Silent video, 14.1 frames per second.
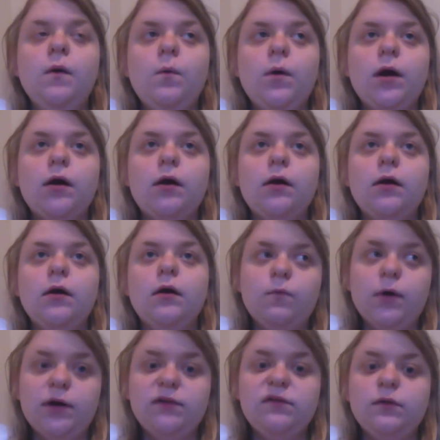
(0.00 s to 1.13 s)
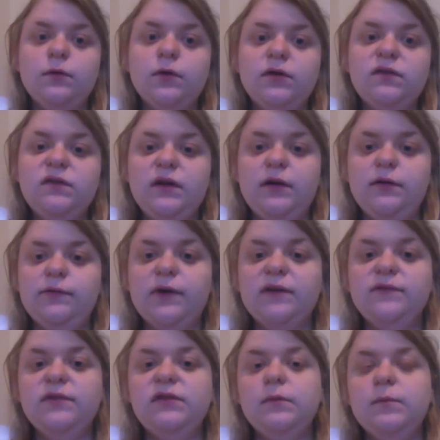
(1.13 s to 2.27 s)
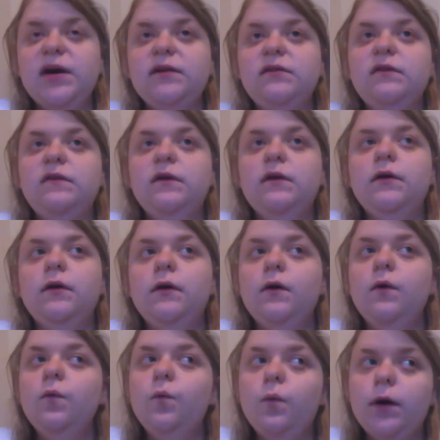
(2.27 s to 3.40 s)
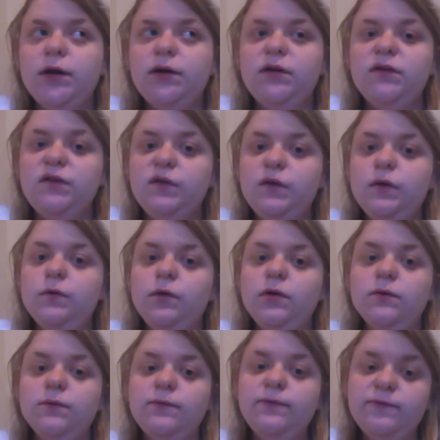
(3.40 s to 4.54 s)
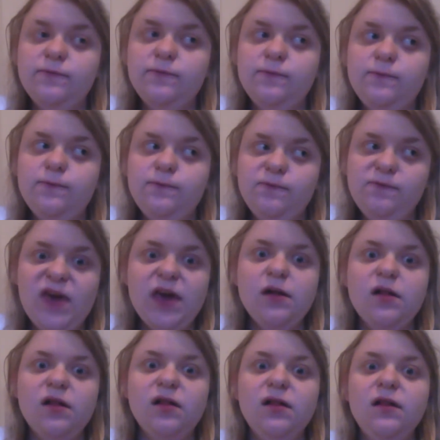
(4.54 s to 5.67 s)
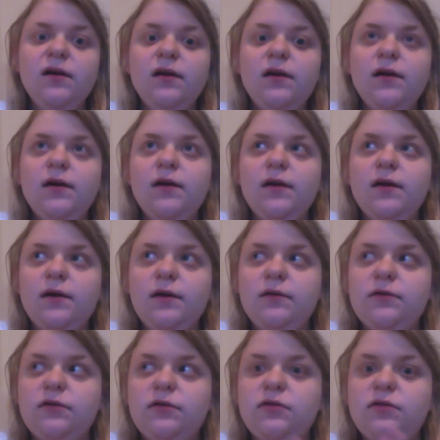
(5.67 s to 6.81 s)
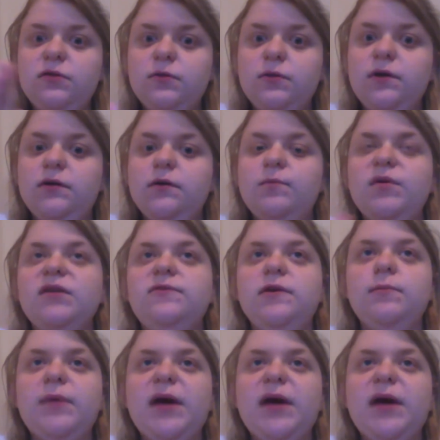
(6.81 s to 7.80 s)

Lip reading: where 1 is the worst and a 5 is the best. 1 and a 2 you fail. A 3 or above you